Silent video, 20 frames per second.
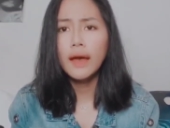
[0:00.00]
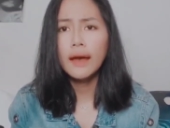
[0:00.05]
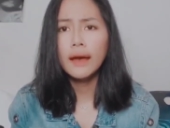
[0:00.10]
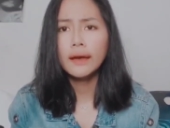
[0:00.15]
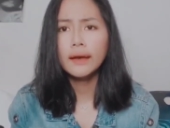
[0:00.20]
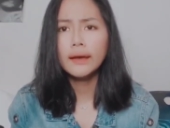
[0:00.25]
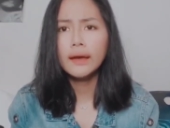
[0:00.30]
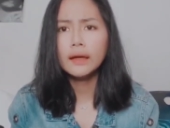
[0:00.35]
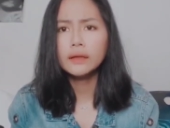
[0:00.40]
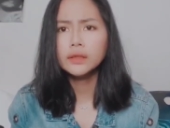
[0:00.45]

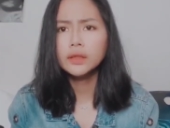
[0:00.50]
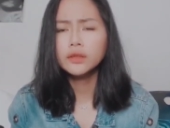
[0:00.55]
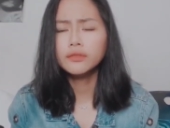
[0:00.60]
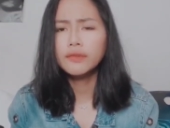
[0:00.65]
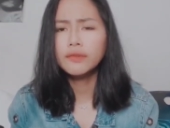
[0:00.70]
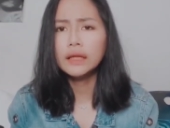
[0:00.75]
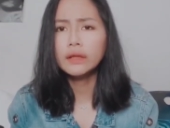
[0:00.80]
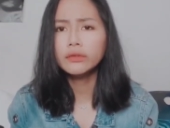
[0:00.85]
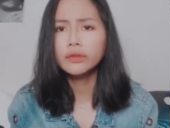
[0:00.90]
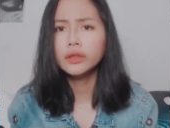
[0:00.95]
I actually
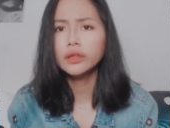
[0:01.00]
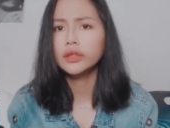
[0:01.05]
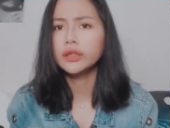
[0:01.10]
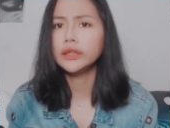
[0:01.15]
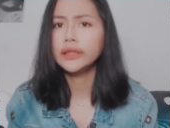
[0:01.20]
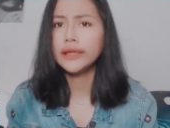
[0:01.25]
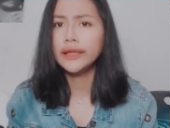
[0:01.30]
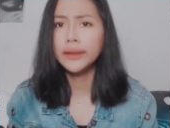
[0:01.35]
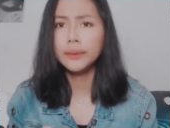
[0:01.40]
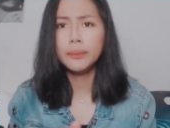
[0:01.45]
followed her
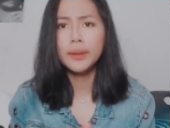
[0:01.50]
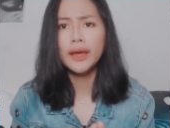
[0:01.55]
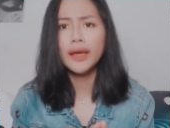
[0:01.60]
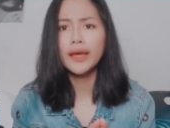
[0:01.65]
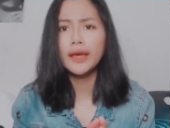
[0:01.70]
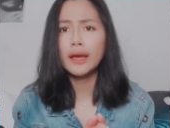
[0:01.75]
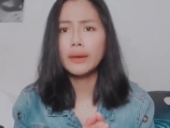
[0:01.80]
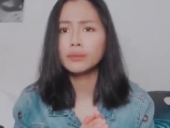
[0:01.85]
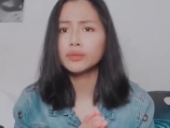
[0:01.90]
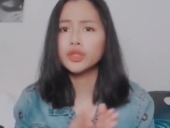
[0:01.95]
in
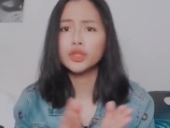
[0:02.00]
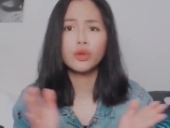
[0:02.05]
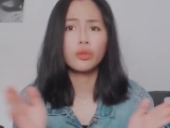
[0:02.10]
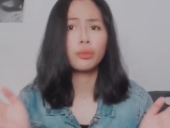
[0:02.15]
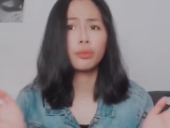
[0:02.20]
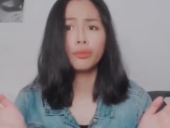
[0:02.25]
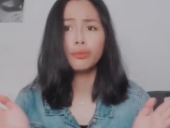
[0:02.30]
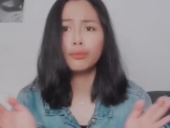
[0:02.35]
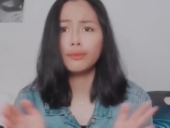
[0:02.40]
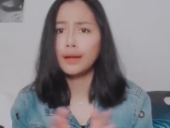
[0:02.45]
AMA. I'm
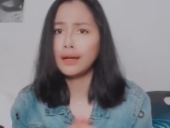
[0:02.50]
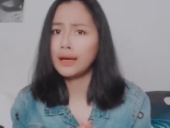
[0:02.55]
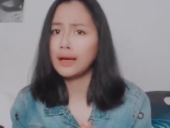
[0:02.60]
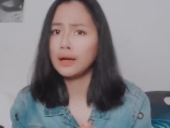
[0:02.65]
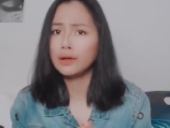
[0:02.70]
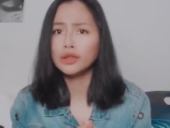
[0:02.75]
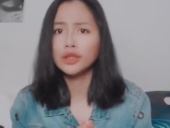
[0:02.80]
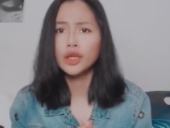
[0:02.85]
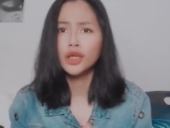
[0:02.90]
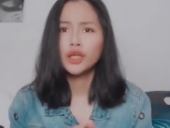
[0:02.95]
so
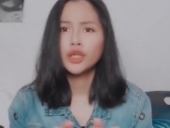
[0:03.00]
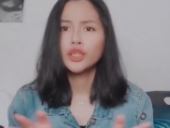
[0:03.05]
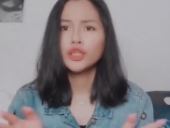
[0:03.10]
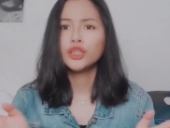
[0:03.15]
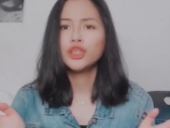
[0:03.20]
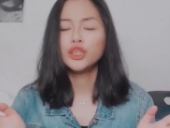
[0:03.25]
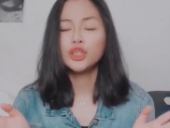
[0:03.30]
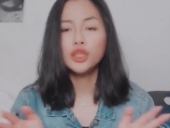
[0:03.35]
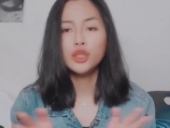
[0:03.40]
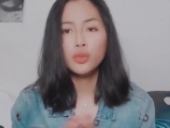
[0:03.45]
proud.
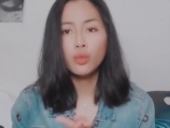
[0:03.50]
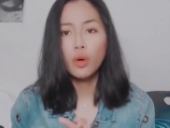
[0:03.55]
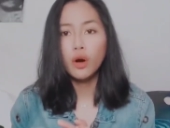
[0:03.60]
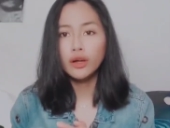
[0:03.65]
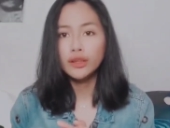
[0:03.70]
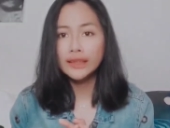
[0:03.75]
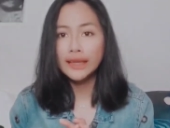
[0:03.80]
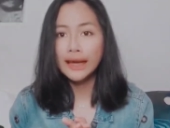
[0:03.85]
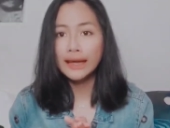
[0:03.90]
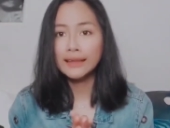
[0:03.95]
She
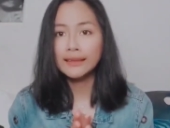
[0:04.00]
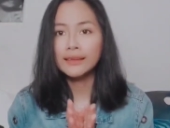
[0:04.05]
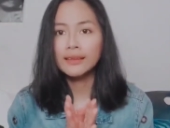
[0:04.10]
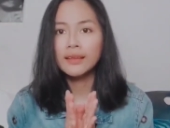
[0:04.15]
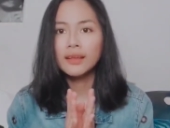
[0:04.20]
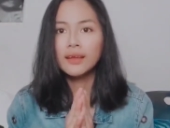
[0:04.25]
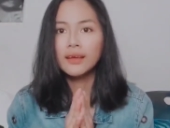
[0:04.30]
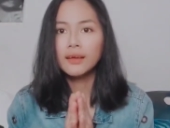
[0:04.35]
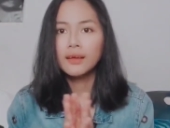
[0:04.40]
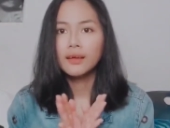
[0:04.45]
won that.
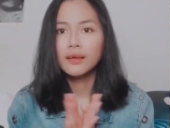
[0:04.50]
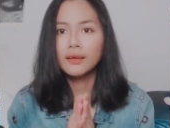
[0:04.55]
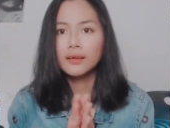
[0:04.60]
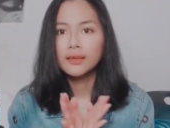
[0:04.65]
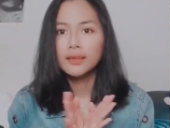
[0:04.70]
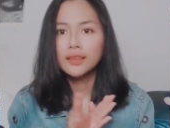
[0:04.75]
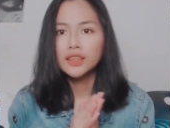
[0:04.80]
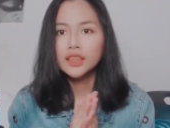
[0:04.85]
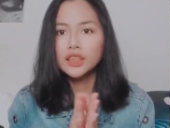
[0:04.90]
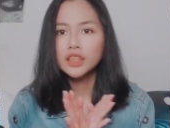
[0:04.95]

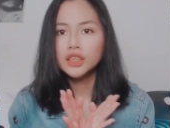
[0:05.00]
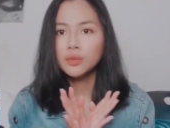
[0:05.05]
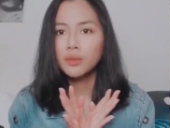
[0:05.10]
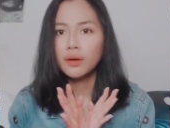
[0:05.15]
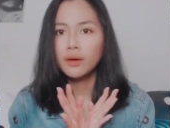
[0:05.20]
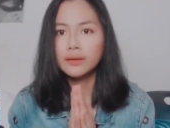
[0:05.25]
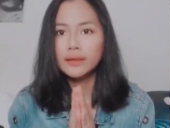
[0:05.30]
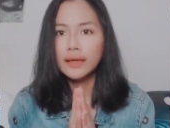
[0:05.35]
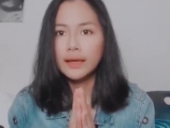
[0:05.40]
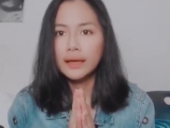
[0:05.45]
She
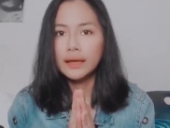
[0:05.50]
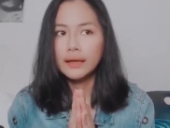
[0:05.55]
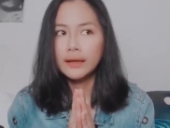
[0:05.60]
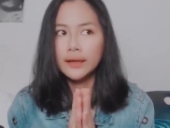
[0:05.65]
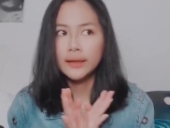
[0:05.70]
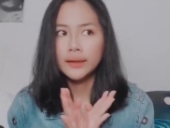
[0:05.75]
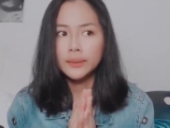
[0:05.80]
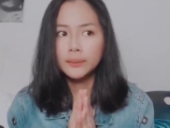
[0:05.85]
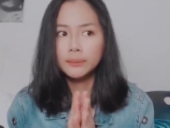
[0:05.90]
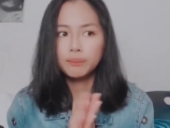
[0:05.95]
won
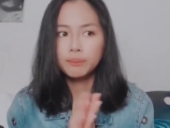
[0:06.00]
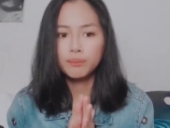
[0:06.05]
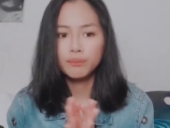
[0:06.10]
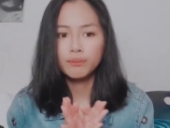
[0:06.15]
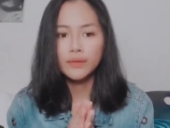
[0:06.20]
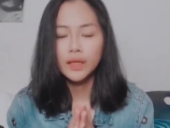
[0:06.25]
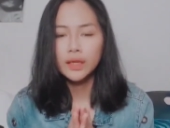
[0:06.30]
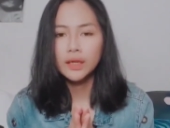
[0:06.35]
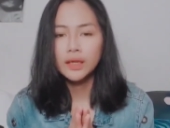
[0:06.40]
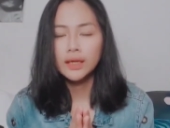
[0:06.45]

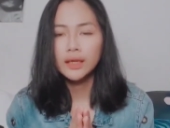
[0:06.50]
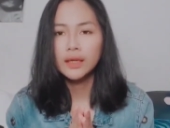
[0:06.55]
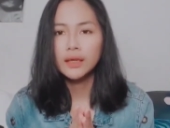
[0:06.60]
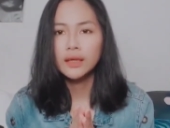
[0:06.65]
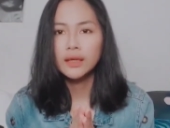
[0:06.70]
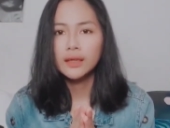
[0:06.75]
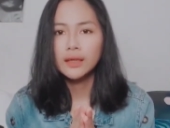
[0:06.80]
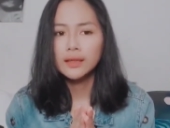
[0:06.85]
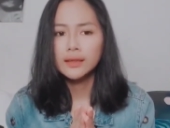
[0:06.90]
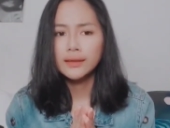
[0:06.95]

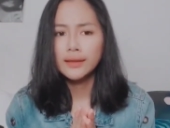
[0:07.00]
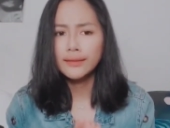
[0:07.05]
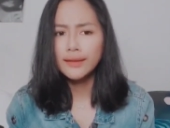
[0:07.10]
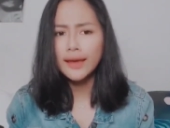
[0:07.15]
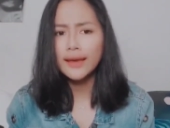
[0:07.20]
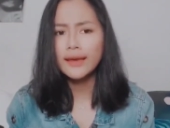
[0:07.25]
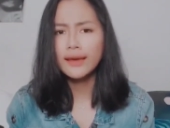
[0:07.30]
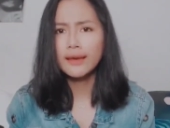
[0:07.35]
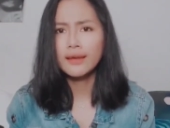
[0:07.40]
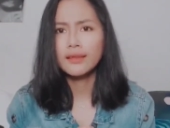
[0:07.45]
the
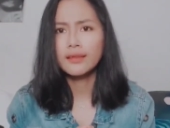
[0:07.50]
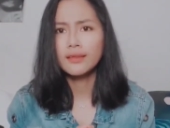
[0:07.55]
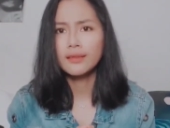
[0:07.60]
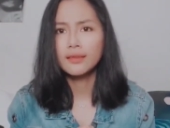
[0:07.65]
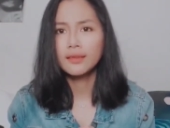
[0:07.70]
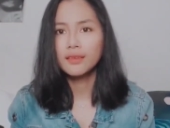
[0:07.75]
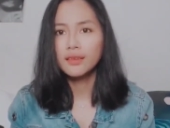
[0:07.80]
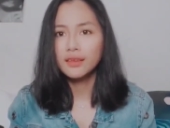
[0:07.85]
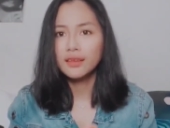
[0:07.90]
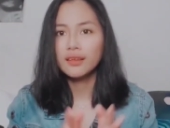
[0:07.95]
Decade
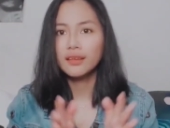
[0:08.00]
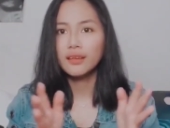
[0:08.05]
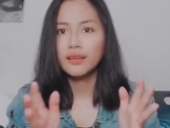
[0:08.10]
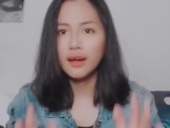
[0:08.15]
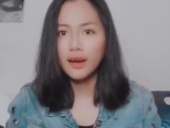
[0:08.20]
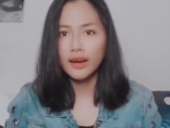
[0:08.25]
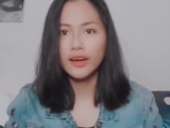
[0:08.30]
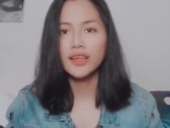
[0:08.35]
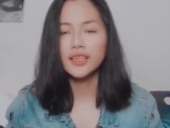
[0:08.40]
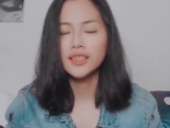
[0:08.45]

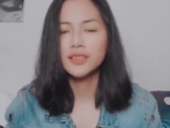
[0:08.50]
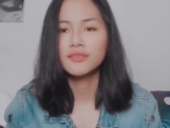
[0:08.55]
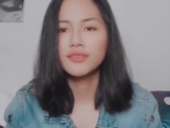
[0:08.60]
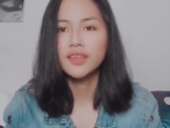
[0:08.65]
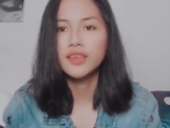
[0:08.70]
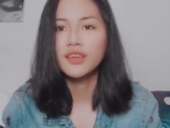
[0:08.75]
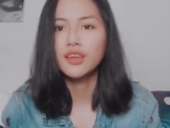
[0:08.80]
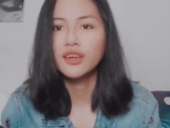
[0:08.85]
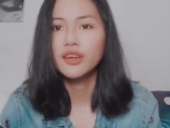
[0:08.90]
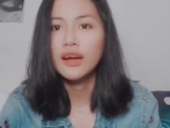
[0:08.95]
Artist
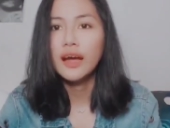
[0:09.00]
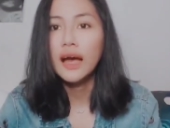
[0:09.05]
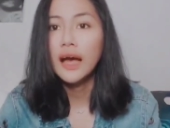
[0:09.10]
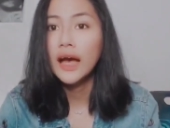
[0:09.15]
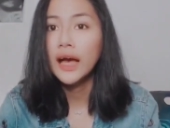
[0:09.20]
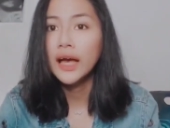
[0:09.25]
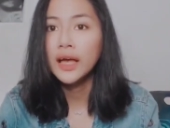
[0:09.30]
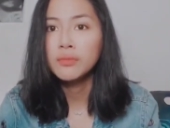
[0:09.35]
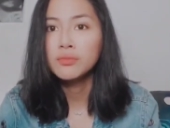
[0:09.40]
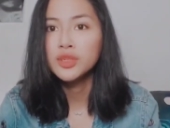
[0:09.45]
of the Year.
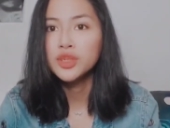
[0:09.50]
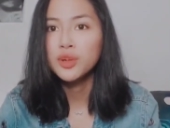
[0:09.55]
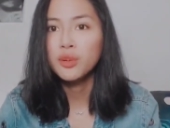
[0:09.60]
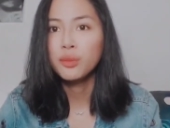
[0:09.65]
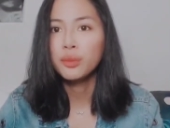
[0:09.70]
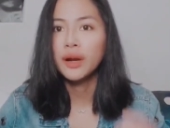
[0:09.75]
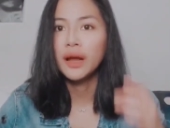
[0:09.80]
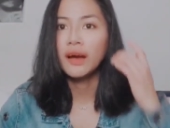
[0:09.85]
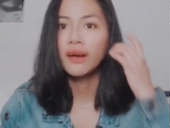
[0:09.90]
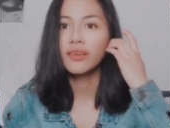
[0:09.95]
I'm
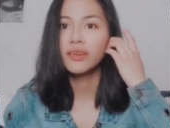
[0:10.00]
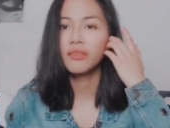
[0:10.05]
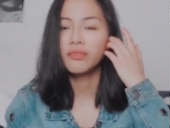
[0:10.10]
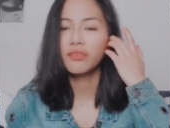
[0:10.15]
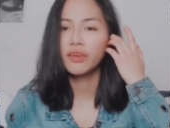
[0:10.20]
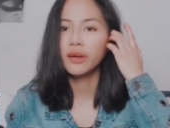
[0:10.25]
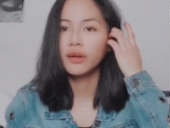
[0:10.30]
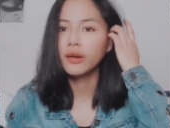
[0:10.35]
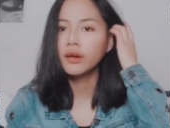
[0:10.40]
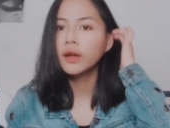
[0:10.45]
so proud
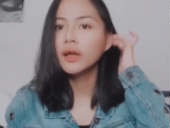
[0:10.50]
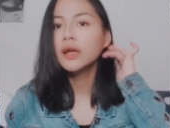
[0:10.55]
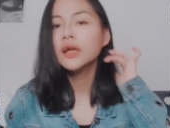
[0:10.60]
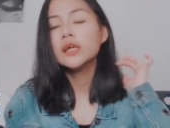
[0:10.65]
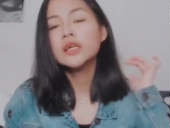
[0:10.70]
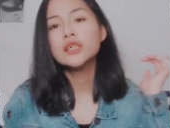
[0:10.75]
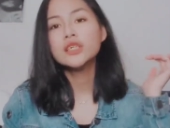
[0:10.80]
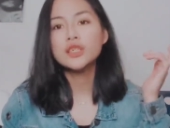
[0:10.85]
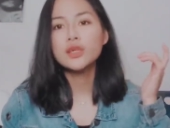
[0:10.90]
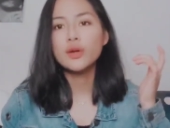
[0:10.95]
of her.
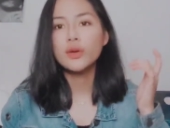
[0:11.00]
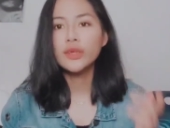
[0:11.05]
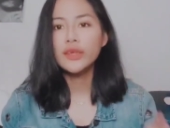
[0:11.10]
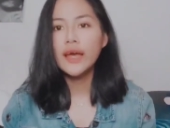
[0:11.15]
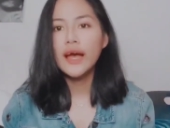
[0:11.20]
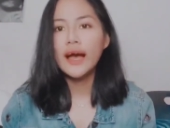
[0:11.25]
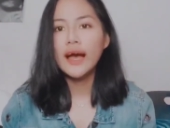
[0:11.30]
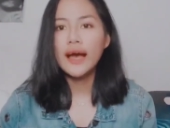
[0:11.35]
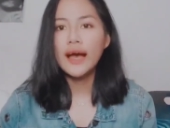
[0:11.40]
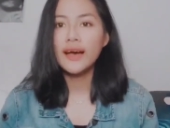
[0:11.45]
So
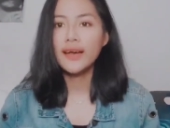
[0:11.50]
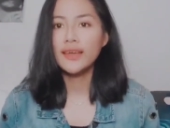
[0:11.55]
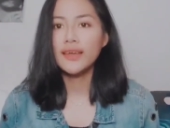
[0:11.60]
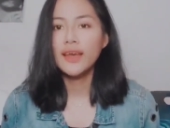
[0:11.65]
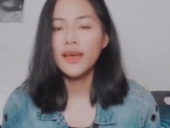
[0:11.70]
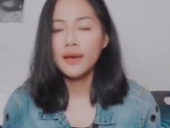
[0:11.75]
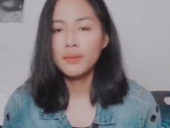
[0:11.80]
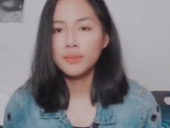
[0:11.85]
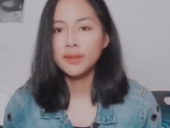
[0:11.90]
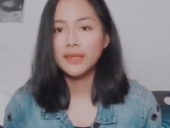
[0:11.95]
yeah,
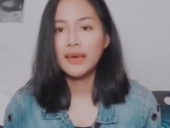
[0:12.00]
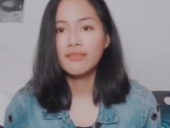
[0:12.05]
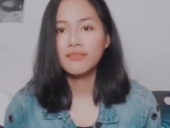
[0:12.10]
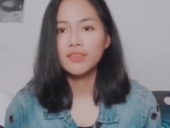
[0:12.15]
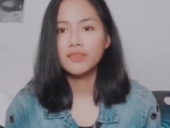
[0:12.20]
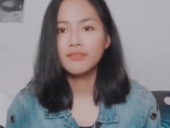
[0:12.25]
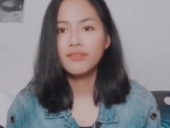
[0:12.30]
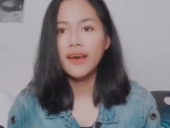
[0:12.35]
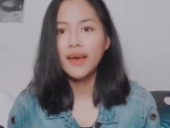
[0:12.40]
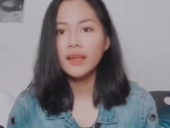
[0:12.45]
I am an
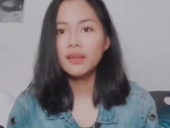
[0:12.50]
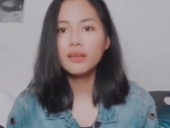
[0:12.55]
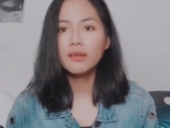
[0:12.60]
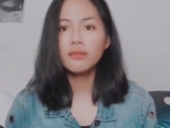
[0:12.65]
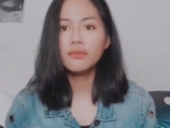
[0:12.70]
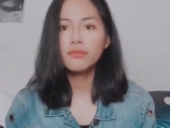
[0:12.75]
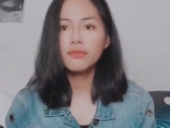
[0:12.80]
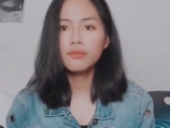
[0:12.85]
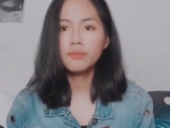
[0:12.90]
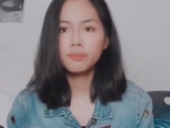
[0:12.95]
avid fan
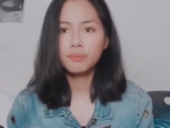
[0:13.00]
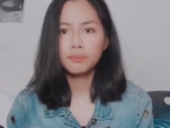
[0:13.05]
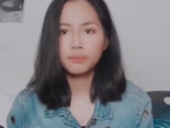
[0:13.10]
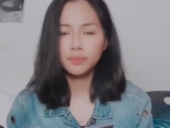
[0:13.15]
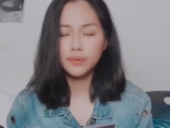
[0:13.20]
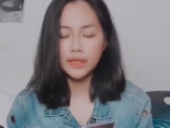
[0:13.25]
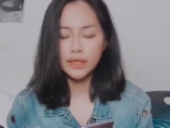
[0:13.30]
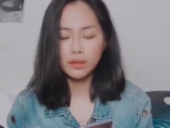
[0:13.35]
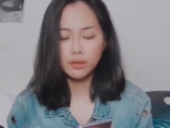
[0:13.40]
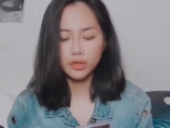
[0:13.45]
of
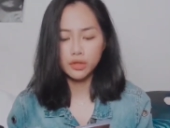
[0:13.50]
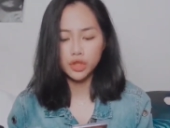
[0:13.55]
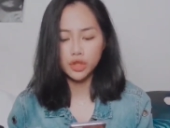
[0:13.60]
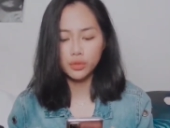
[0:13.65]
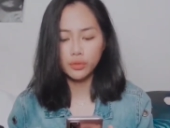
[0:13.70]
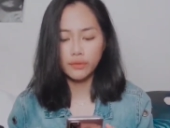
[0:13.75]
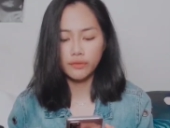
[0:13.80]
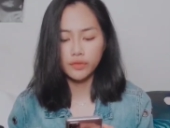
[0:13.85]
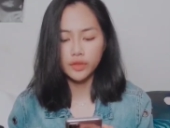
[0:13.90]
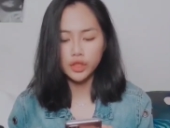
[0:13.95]
Taylor
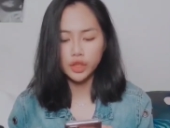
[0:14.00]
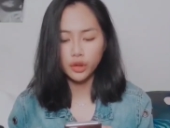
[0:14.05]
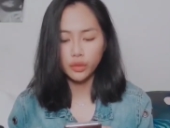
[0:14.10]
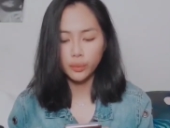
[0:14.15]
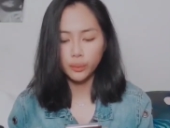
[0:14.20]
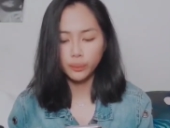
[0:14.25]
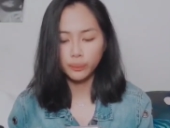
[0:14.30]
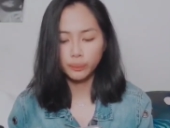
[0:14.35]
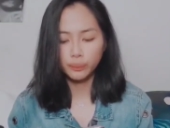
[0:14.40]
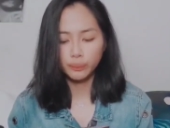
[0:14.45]
Swift
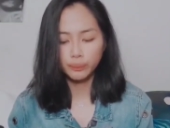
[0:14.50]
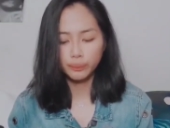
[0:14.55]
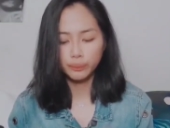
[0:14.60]
too.